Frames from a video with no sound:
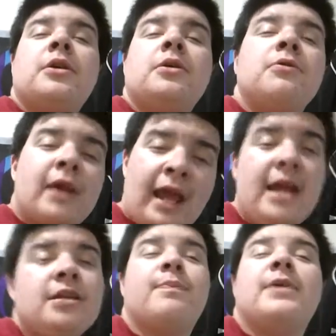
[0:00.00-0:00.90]
You
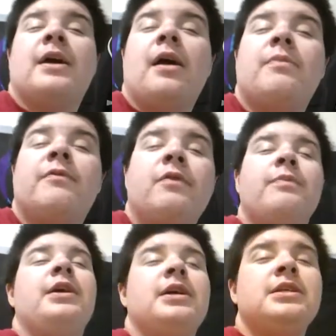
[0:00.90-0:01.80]
can't be helpful
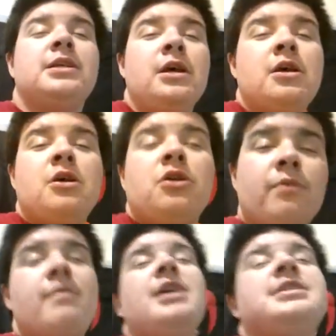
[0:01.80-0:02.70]
because you're
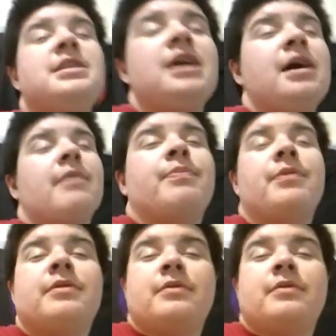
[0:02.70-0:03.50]
messed up.